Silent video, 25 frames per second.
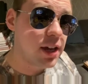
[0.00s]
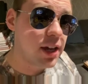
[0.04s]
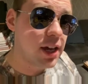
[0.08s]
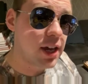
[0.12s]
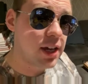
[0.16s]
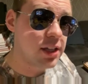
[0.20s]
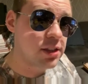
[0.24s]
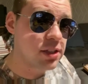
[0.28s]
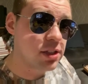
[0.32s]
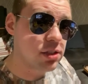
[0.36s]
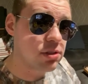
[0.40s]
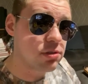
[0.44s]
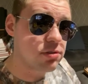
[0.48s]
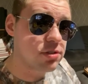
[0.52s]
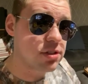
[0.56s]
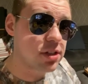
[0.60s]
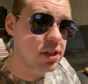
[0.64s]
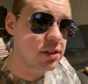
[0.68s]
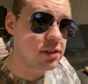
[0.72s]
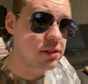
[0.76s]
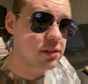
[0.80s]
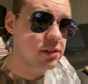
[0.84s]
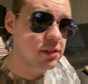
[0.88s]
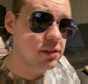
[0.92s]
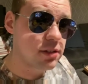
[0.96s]
And then he was
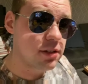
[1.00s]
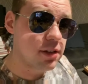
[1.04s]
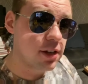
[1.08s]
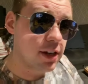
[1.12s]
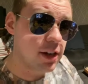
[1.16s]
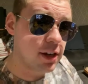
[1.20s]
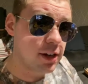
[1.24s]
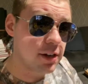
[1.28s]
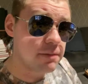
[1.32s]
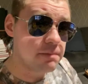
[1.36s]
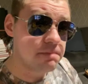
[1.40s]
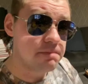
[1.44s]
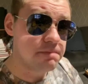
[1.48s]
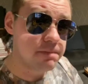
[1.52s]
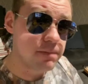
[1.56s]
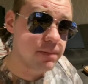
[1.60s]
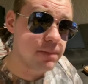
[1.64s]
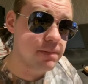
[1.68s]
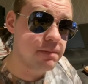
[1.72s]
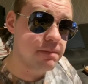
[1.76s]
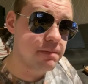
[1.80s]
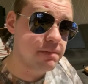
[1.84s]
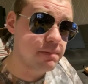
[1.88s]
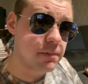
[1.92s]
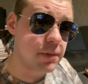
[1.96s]
like, oh,
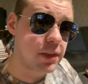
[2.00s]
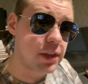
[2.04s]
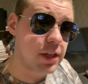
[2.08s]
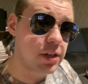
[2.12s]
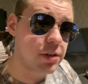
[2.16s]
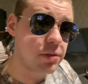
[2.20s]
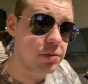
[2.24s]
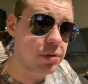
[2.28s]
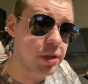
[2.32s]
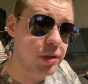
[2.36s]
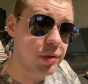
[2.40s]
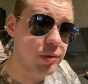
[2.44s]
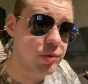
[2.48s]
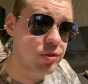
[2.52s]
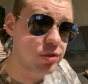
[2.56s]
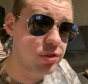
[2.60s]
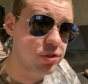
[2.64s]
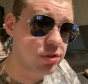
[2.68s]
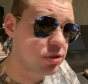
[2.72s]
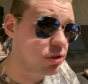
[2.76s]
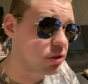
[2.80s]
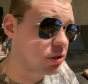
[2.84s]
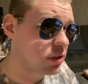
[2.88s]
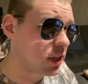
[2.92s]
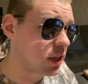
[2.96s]
well, we'll just
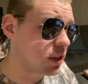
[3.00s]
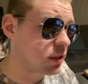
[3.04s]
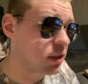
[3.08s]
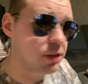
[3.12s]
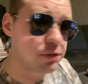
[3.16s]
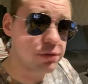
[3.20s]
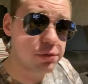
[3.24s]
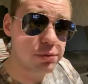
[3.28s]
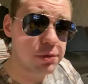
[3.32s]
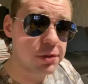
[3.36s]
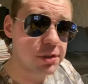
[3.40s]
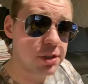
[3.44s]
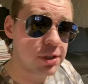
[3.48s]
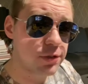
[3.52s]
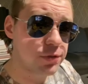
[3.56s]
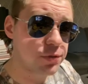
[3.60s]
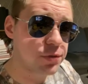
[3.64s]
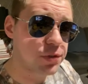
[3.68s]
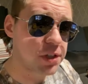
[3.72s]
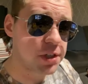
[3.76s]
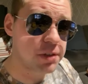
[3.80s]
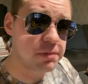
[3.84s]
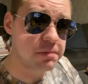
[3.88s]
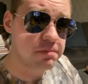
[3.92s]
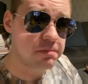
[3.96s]
lock down everyone, that's
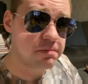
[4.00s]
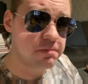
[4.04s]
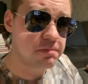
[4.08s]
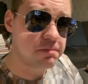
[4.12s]
fine.